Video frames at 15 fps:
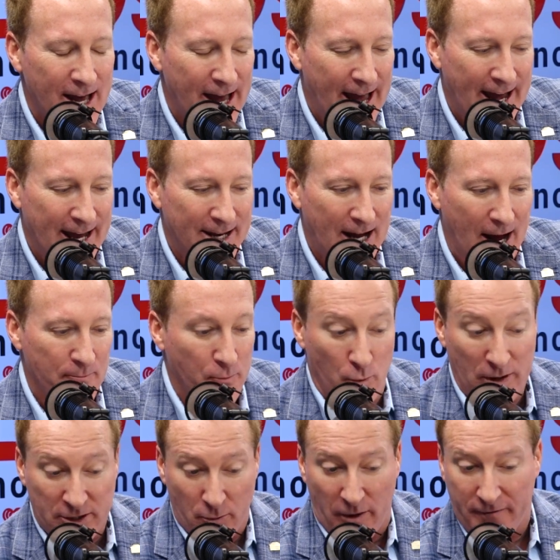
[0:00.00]
and I
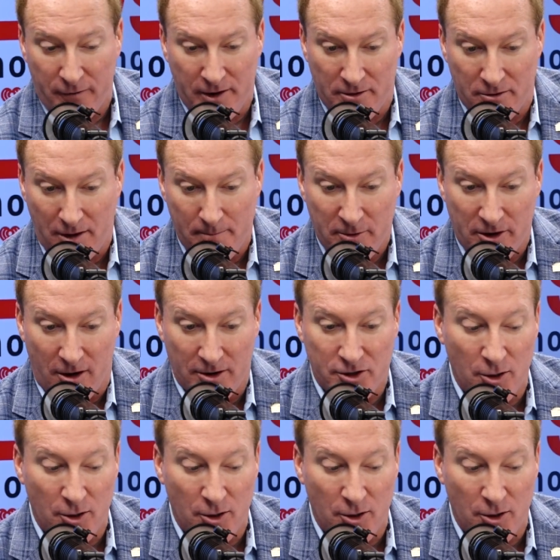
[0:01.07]
went to work for another lumberyard.